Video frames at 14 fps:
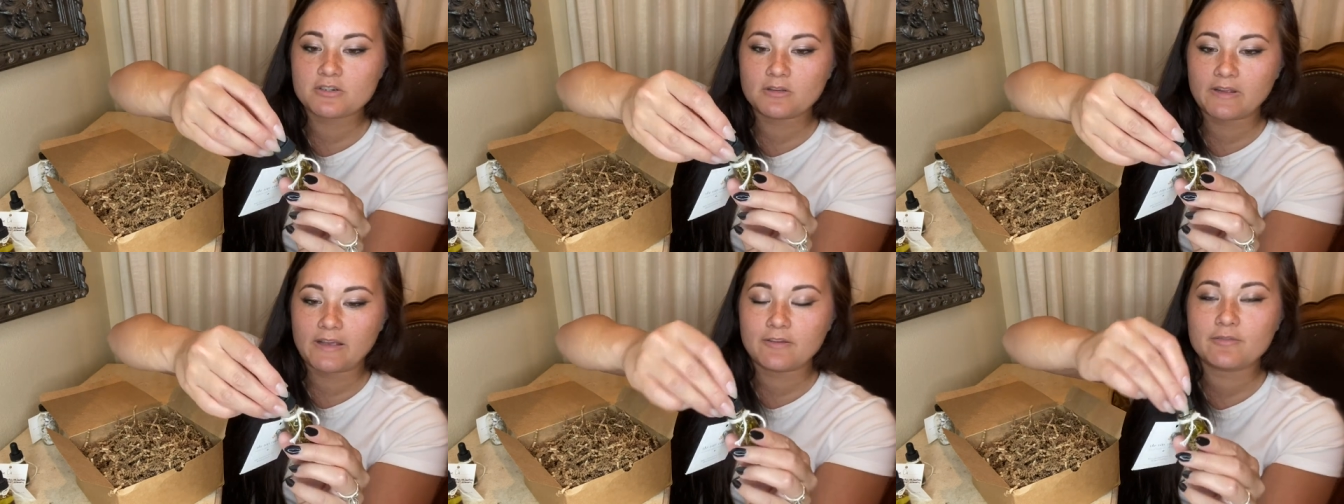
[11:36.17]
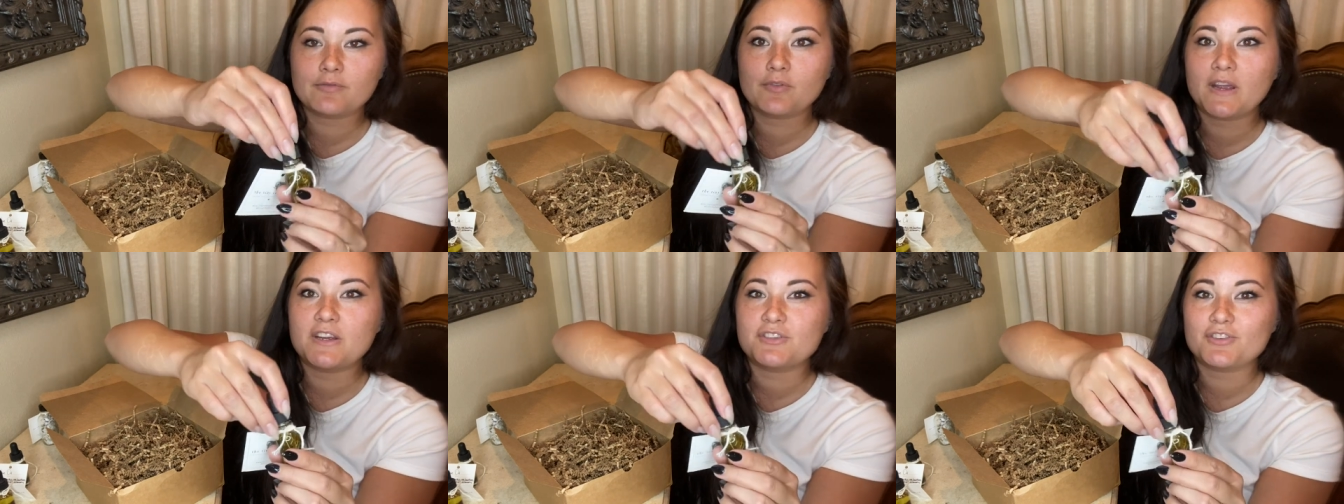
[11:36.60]
like
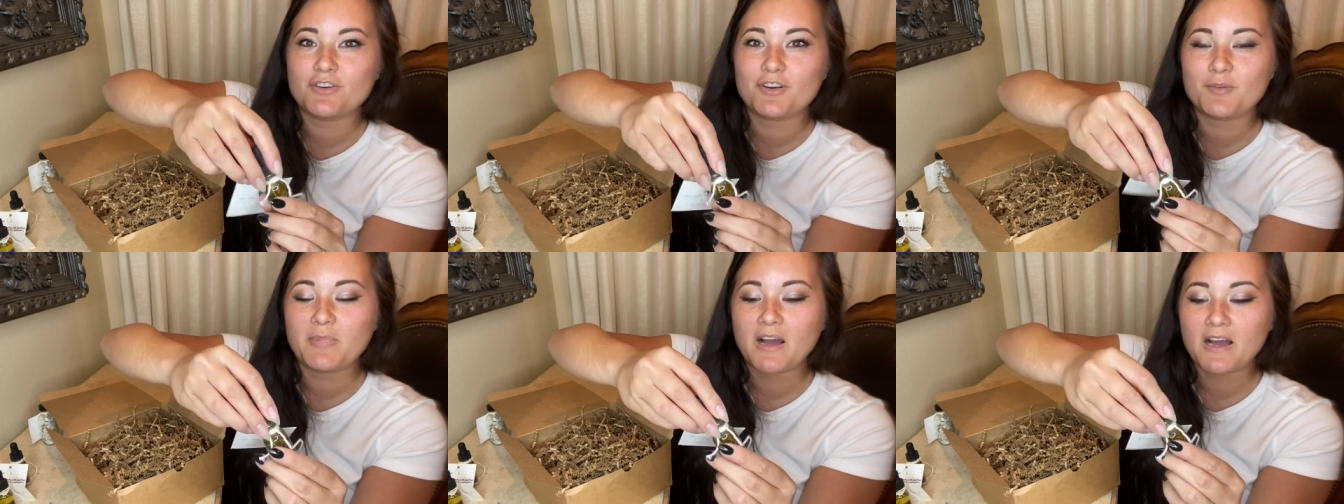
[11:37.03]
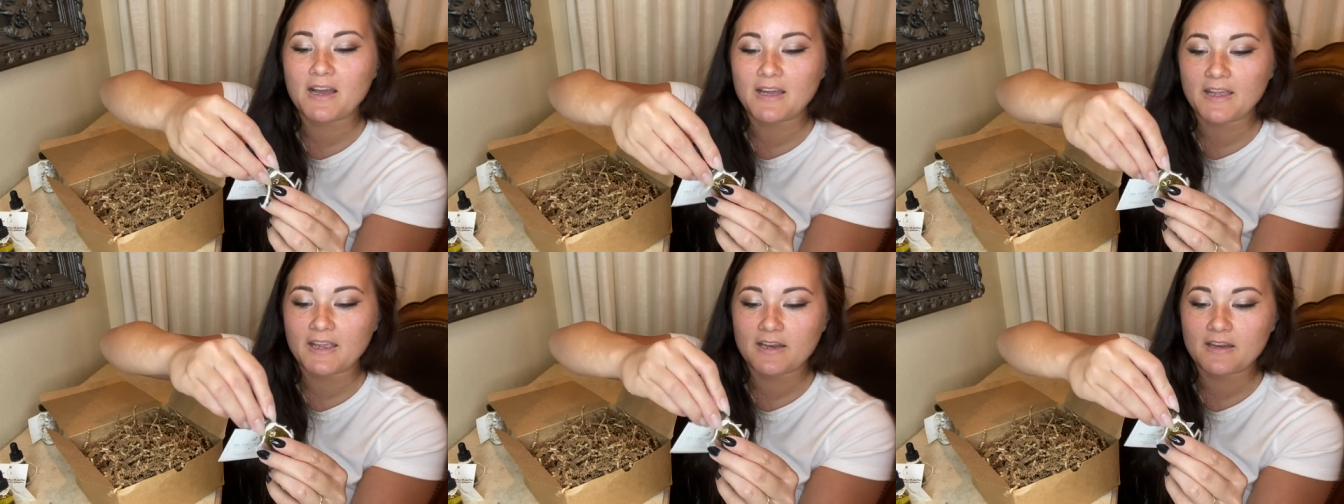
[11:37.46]
Fraser
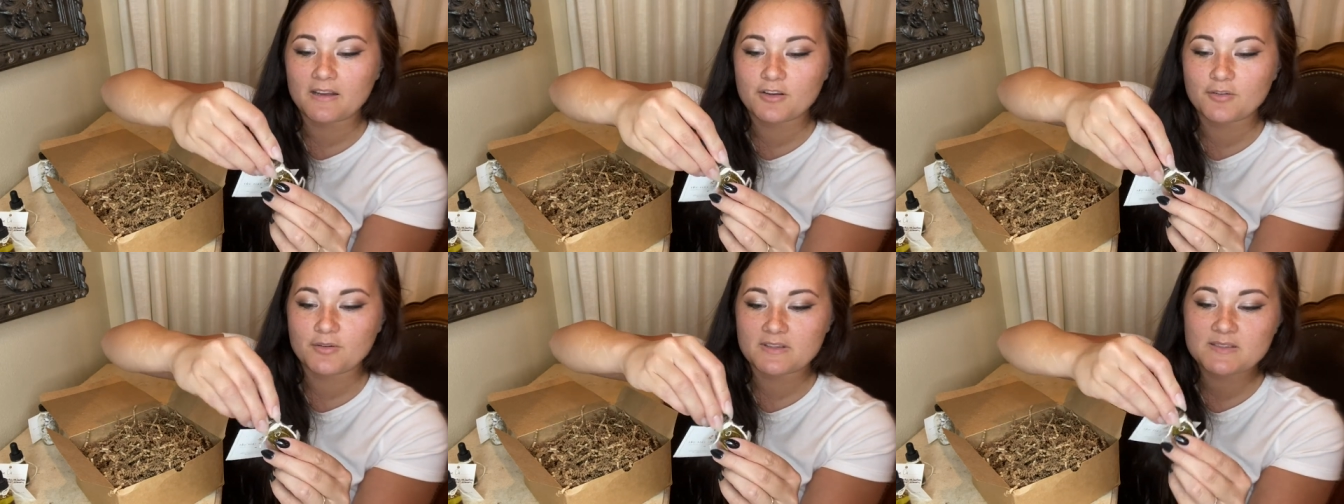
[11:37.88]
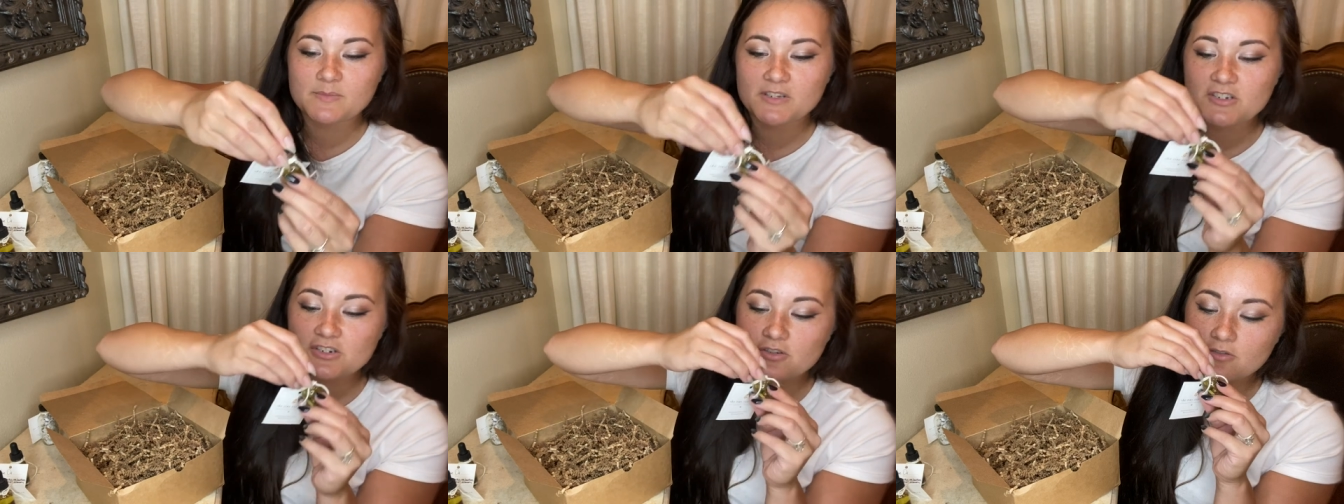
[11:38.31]
pine
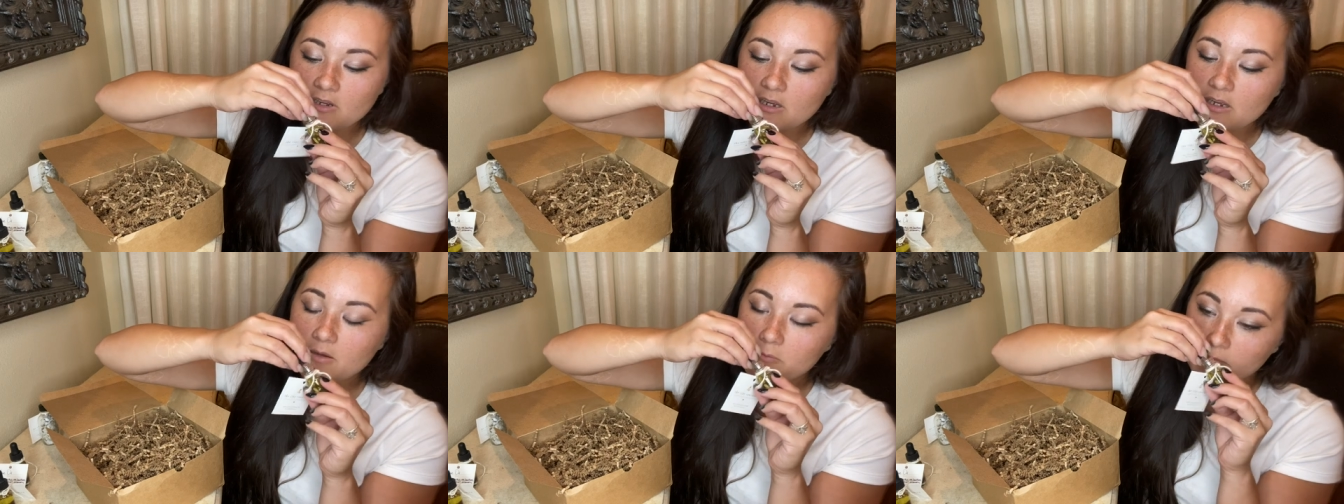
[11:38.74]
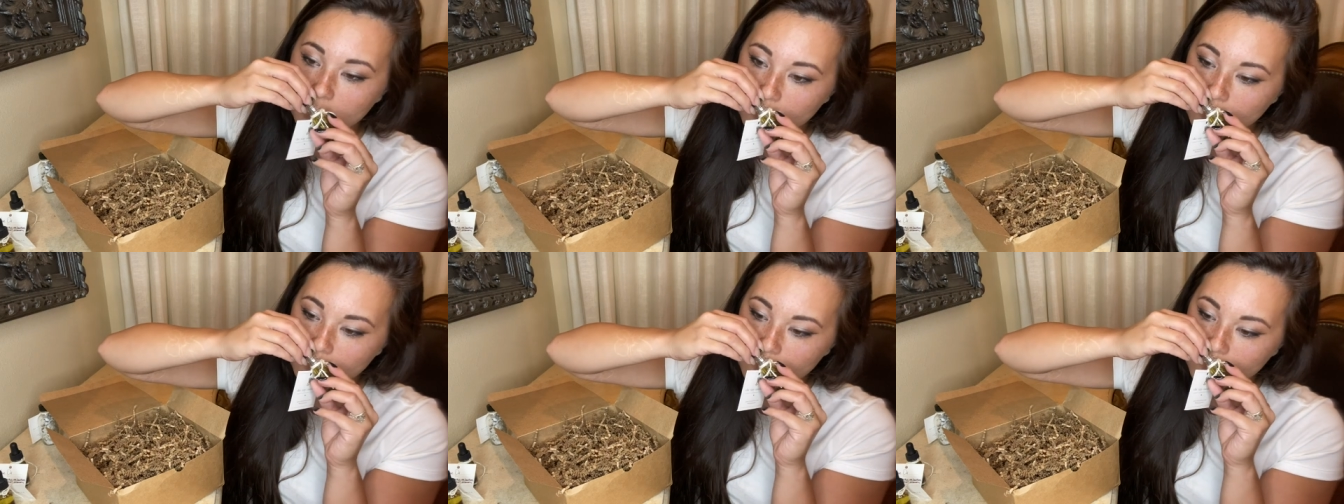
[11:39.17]
Christmas tree.
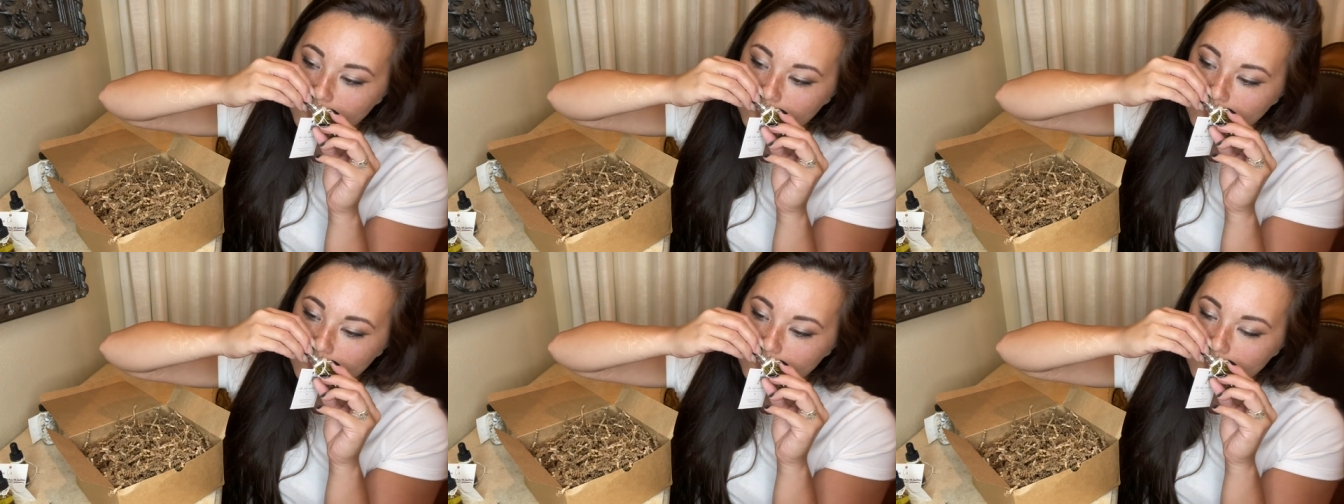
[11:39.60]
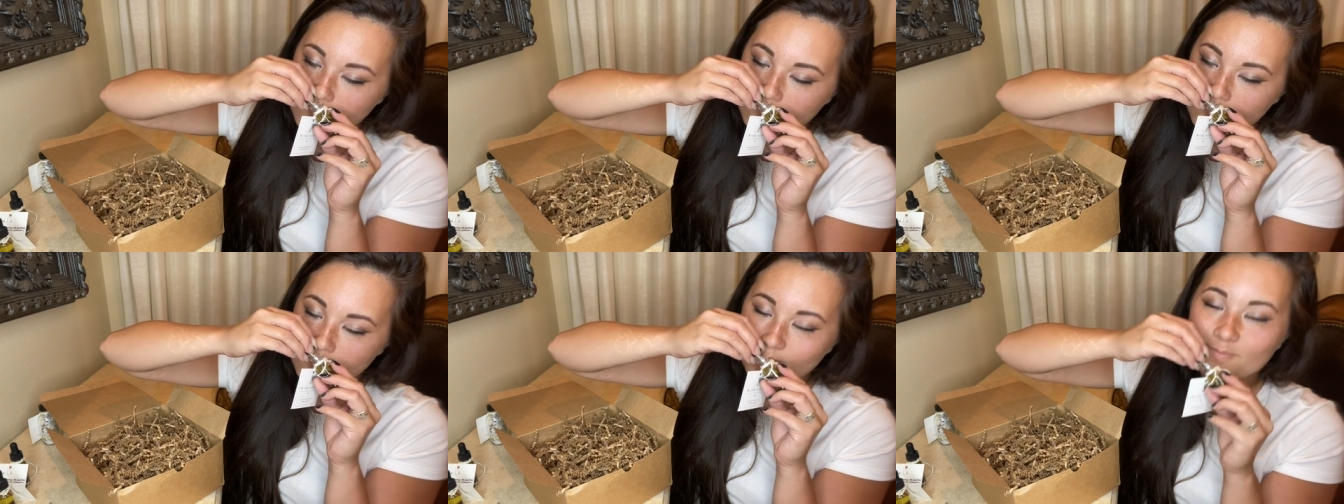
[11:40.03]

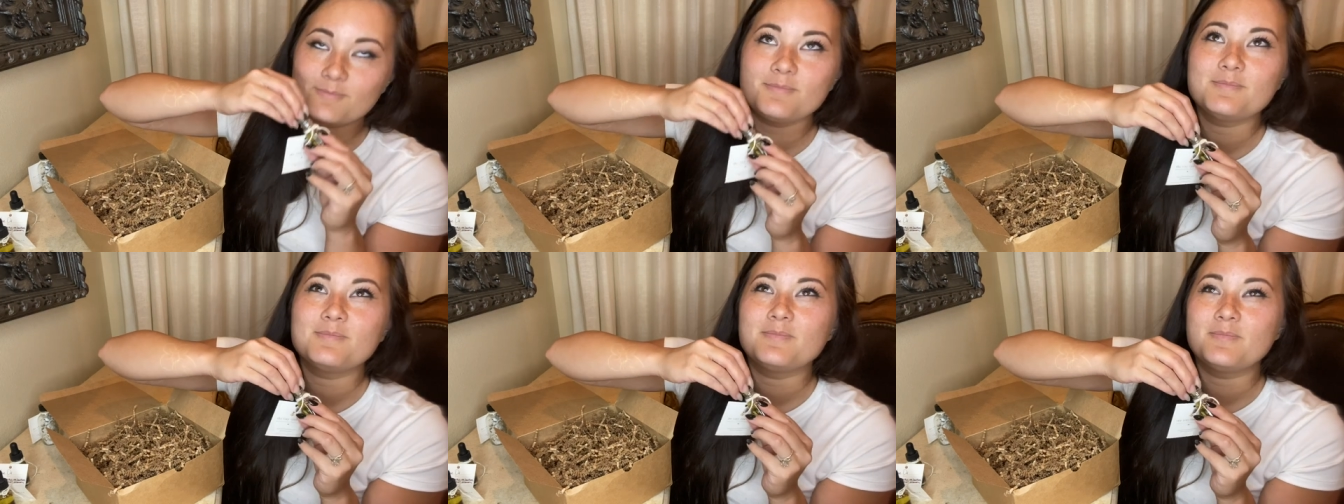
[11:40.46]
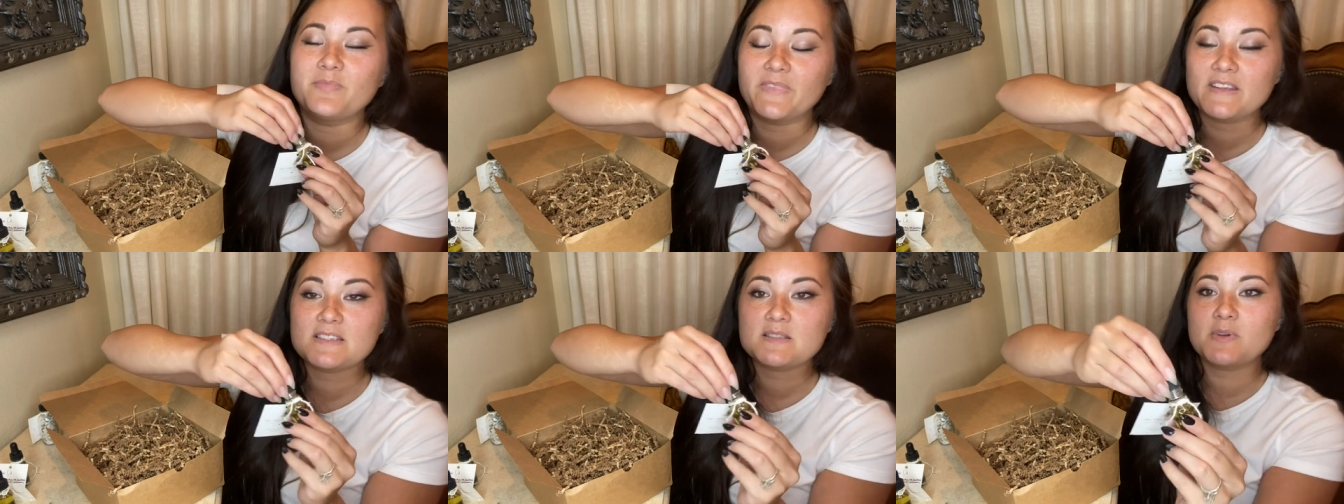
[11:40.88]
Mmm,
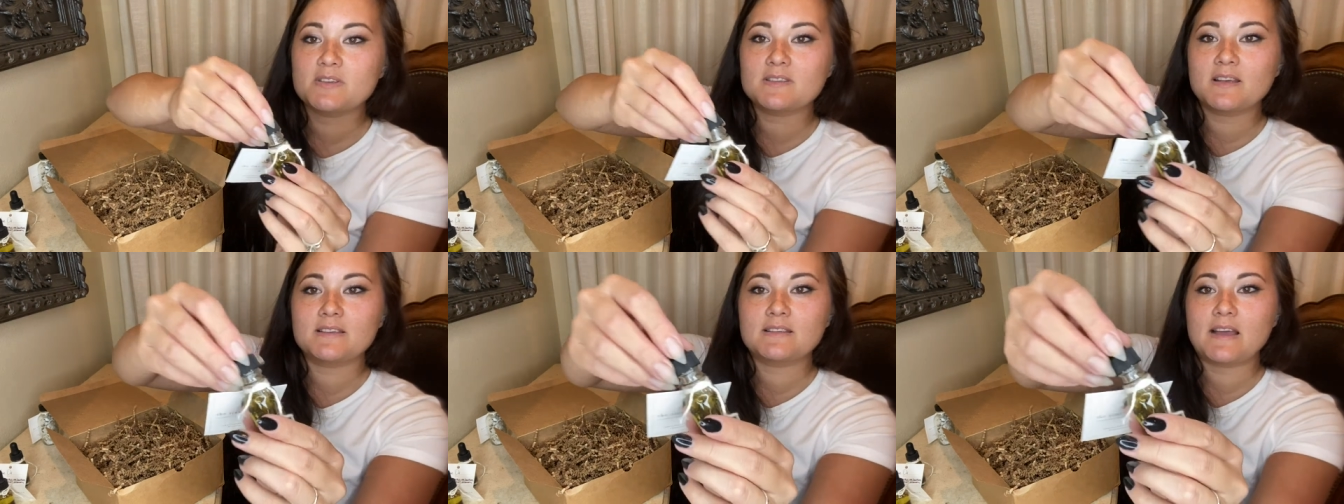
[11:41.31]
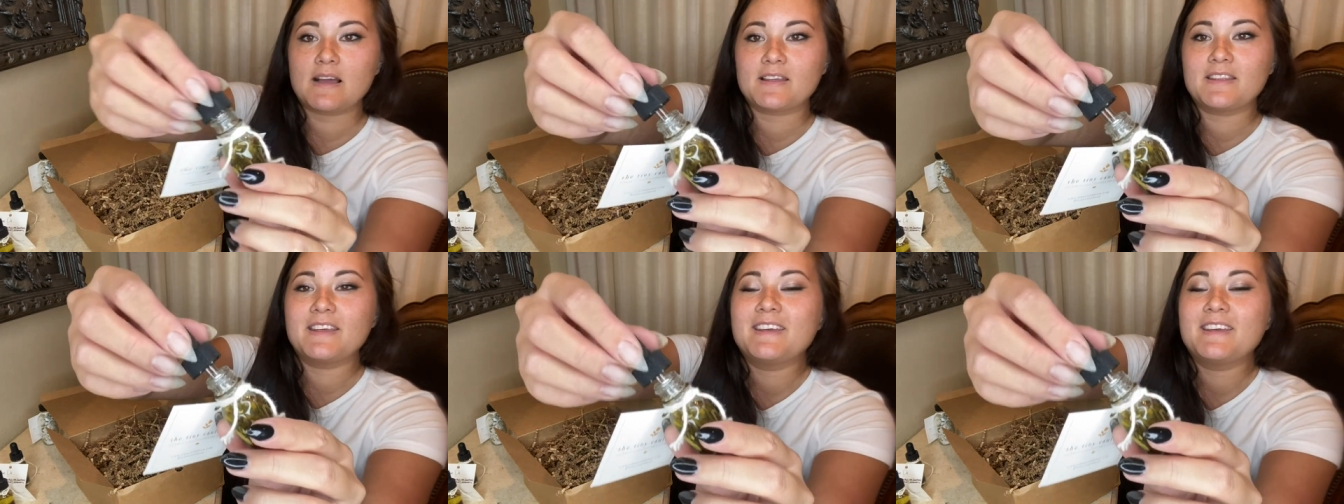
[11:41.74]
this smells exactly